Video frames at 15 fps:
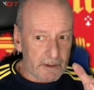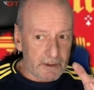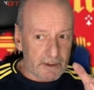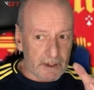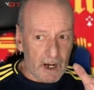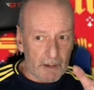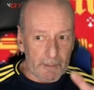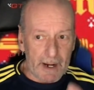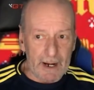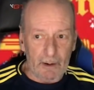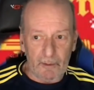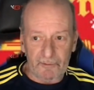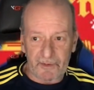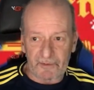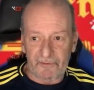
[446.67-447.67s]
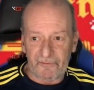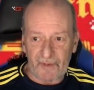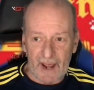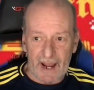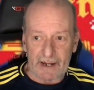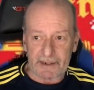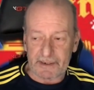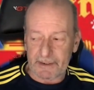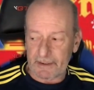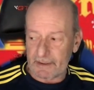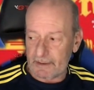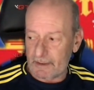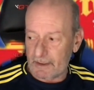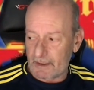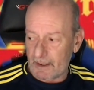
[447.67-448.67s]
come out of the fact
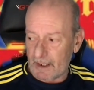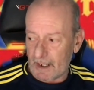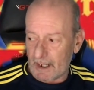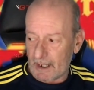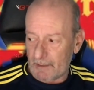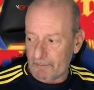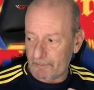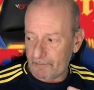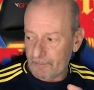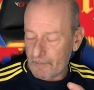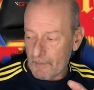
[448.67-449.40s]
that